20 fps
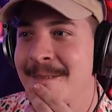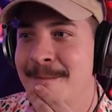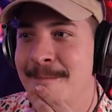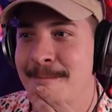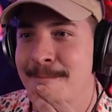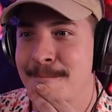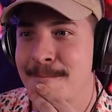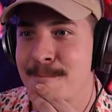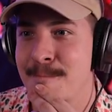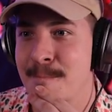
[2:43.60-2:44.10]

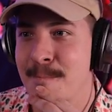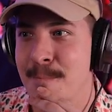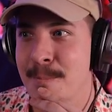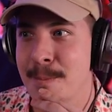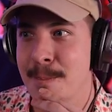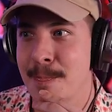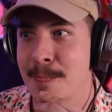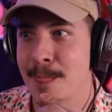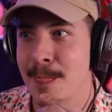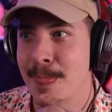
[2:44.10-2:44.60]

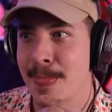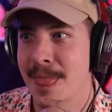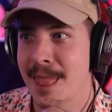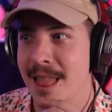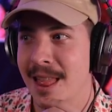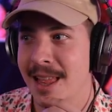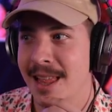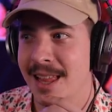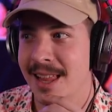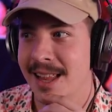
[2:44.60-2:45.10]

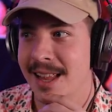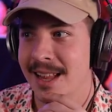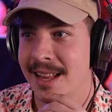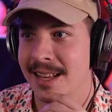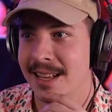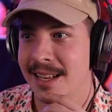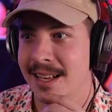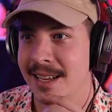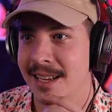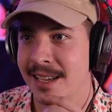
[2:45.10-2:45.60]

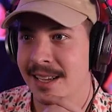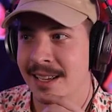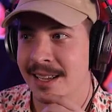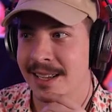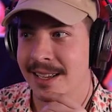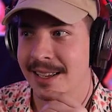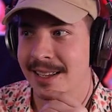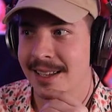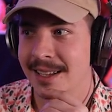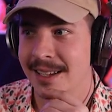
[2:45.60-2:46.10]

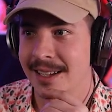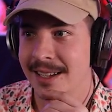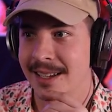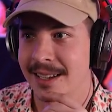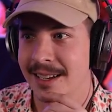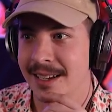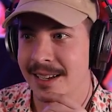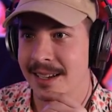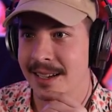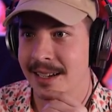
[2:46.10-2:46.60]

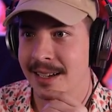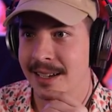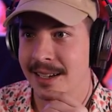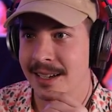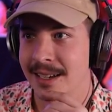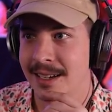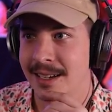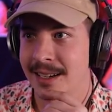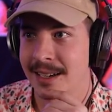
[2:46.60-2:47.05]
[no speech]